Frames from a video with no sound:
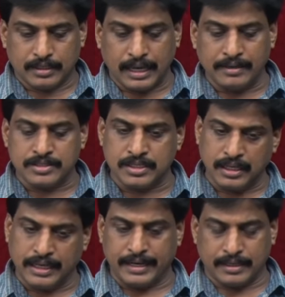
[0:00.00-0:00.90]

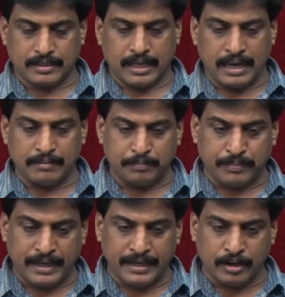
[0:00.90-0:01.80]
Translate I am
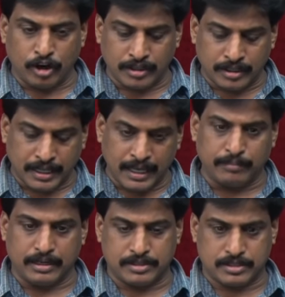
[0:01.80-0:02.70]
applying on
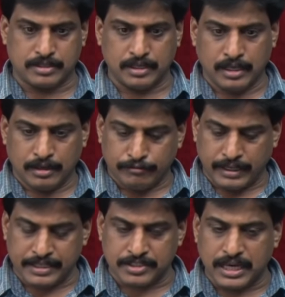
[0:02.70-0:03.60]
tables.
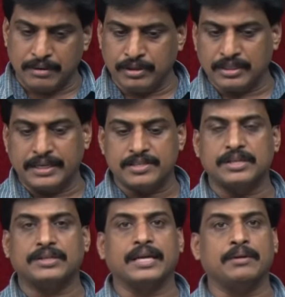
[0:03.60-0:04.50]
For example, there is
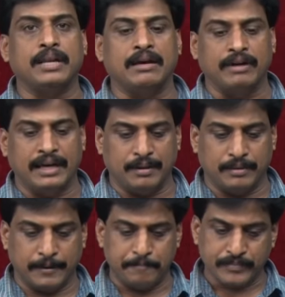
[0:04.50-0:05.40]
a table
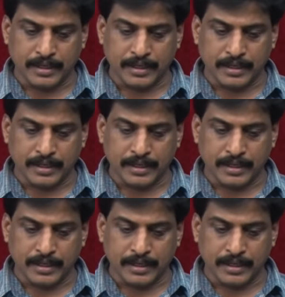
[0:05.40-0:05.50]
available.